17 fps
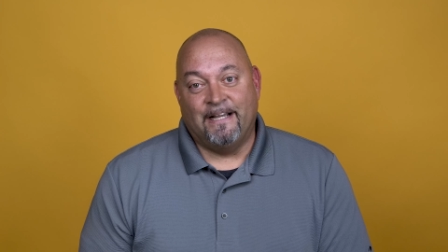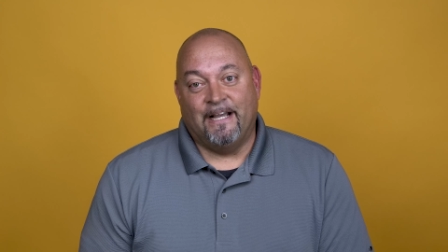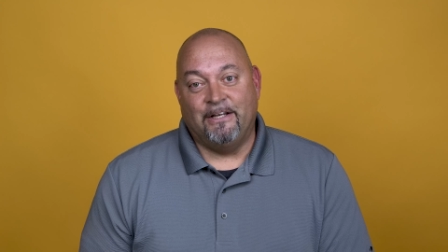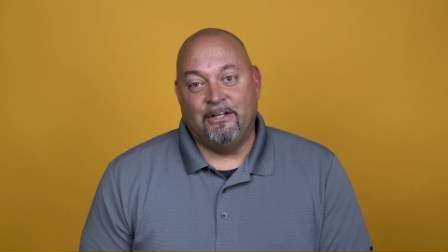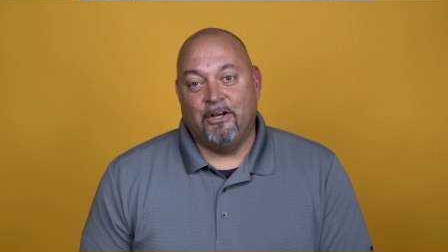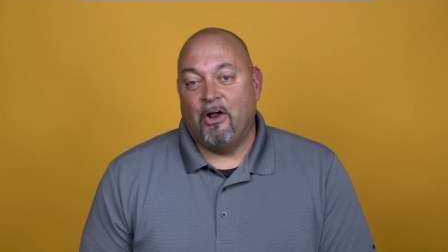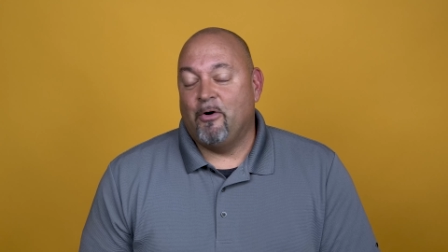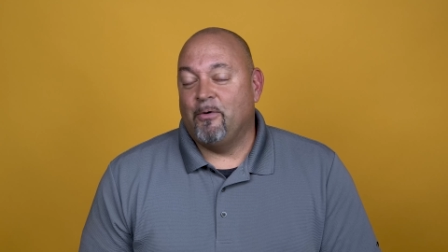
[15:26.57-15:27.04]

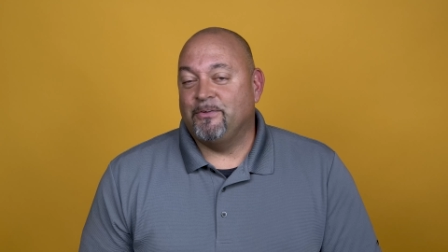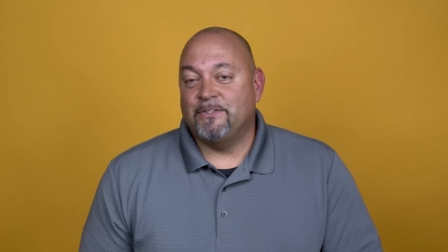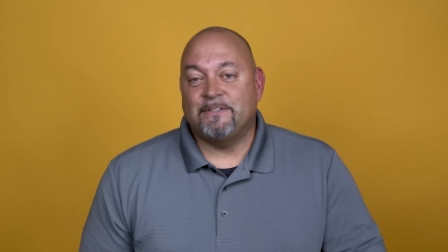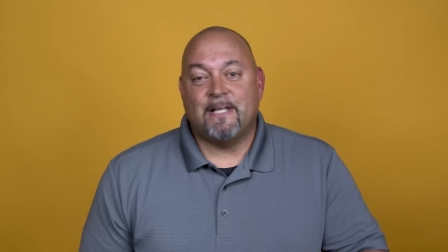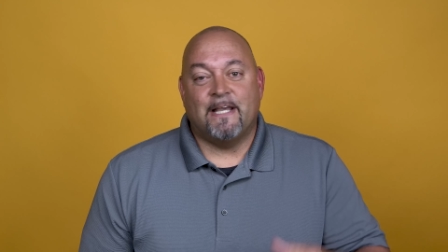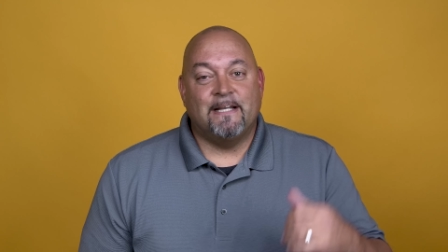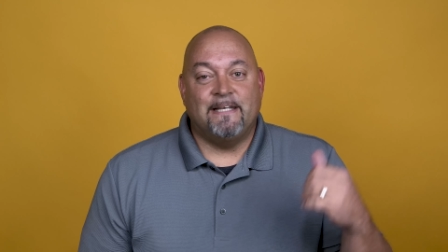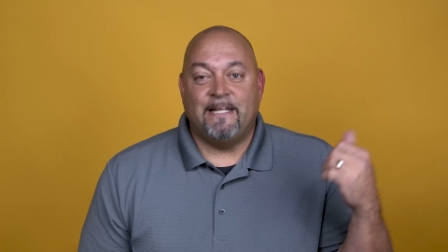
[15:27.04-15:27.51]
And, you know,
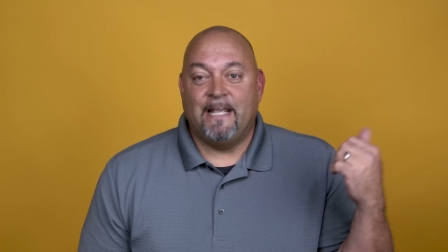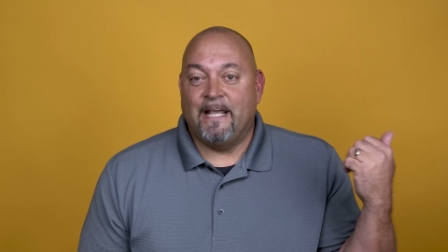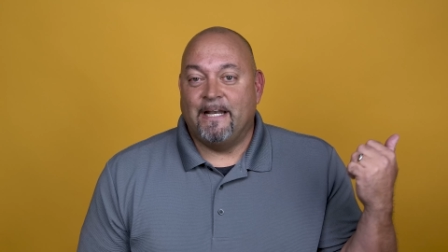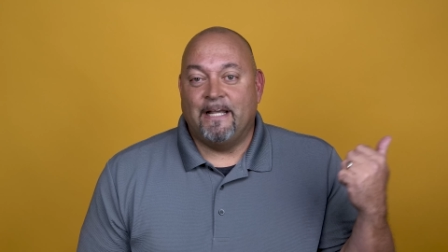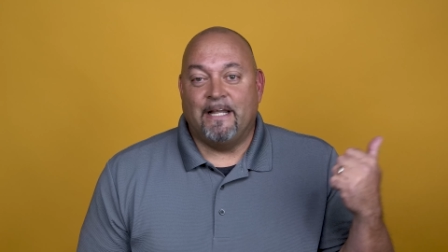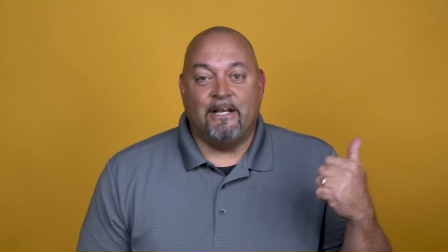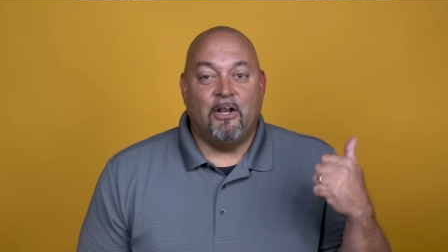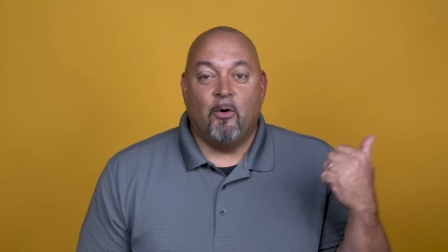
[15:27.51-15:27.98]
just like
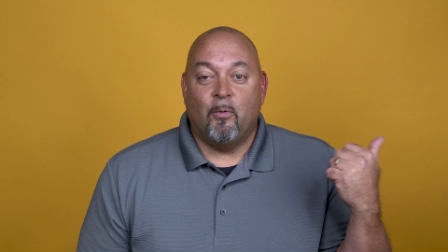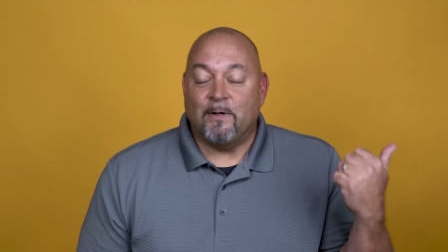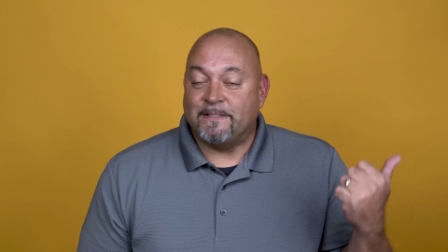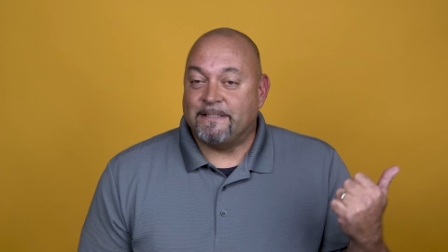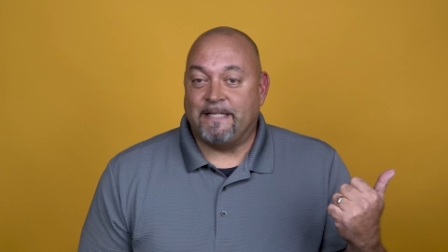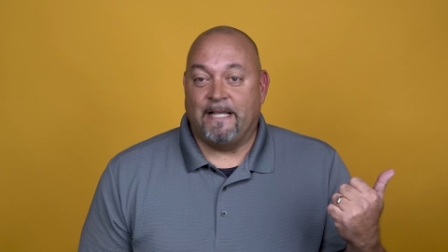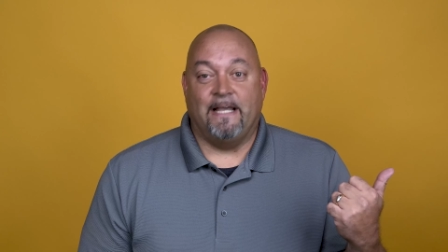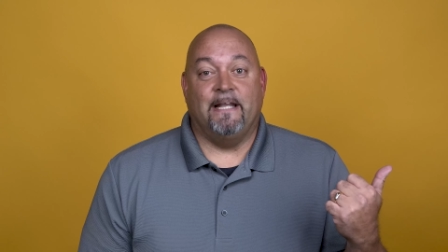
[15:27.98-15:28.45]
Deanna and Noah
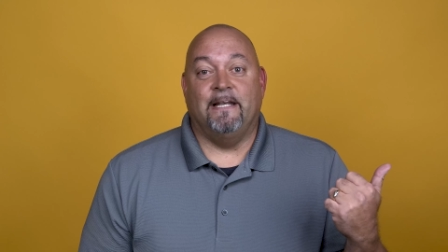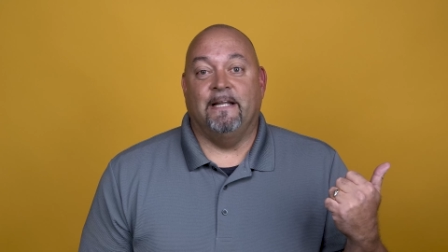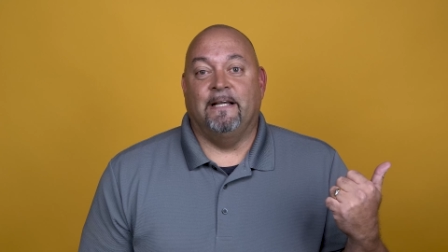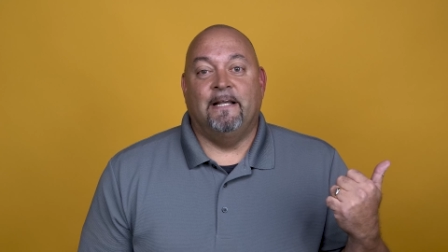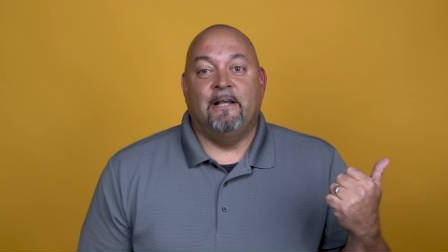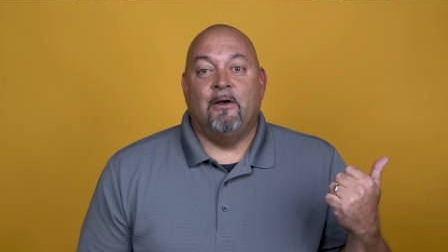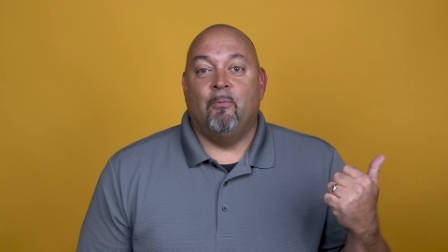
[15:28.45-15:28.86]
said,